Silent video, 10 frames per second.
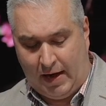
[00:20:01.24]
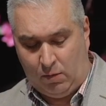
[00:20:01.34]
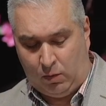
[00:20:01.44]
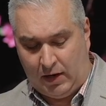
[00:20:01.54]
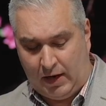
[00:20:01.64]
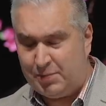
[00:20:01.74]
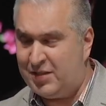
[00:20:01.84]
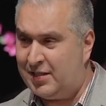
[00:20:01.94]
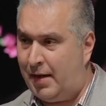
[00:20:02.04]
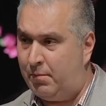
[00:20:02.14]
that really
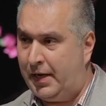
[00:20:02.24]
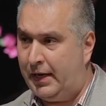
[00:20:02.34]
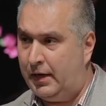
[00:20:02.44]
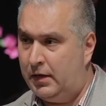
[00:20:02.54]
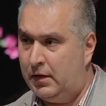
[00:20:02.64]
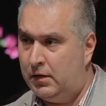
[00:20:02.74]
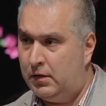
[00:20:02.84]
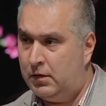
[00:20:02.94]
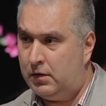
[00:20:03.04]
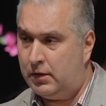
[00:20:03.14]
upset me.
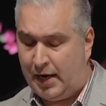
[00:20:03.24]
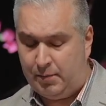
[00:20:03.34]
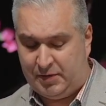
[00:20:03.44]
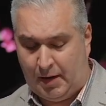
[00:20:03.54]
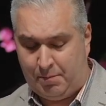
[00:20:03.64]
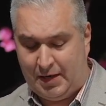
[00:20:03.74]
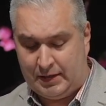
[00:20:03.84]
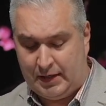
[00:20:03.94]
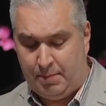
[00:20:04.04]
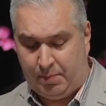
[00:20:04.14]
That upset me
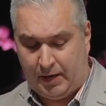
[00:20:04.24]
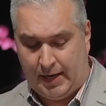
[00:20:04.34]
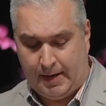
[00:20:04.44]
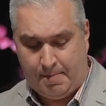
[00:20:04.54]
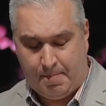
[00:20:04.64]
deeply.